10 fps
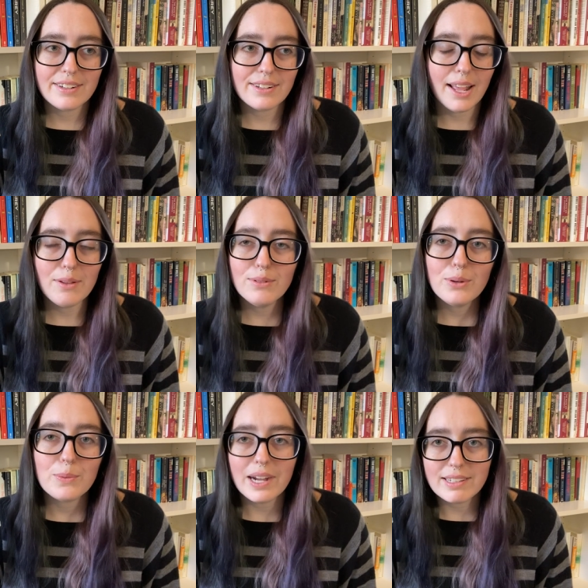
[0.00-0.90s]
I don't
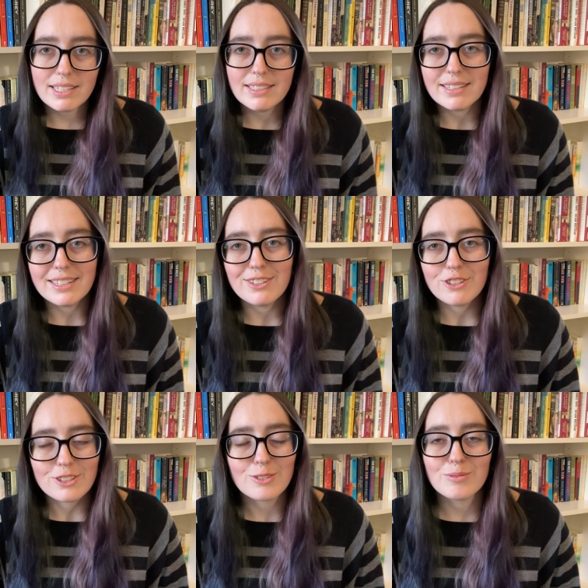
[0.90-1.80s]
know why he didn't
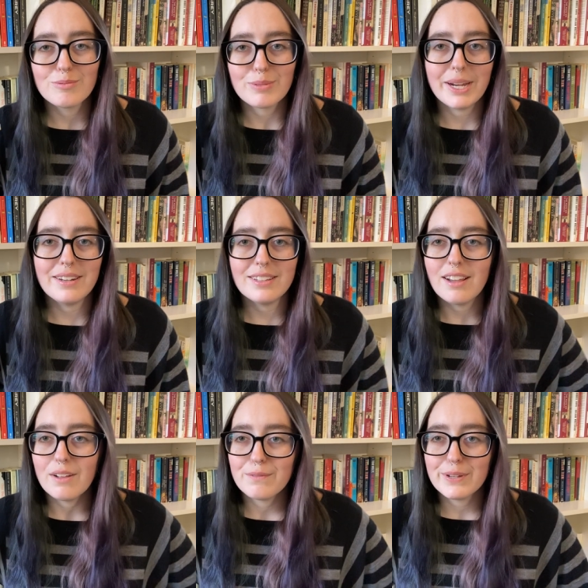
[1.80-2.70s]
just write a
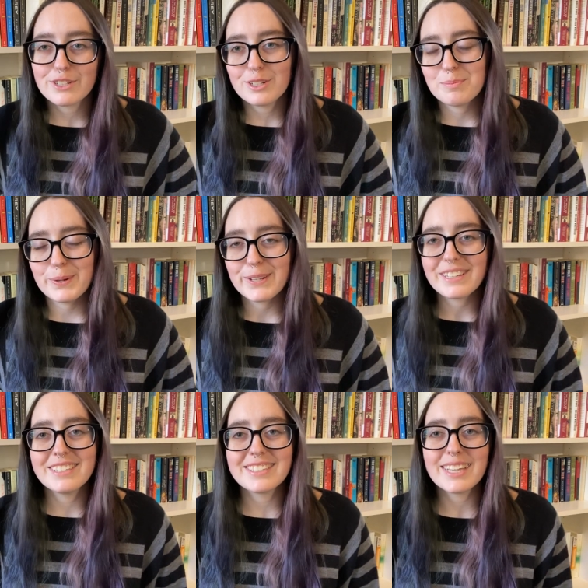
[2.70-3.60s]
nonfiction book,
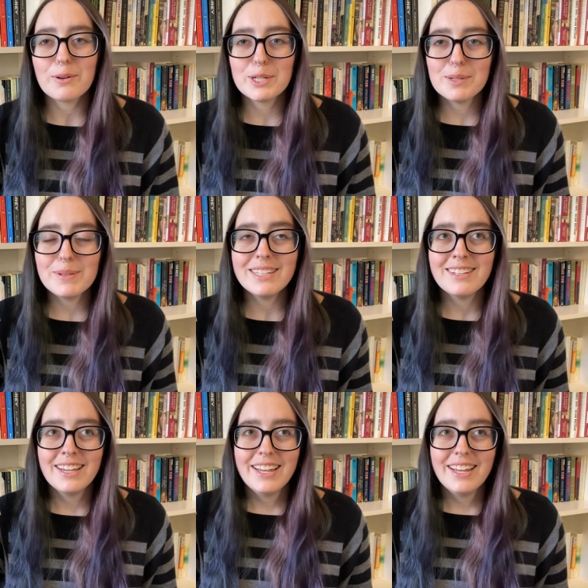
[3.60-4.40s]
because that would have been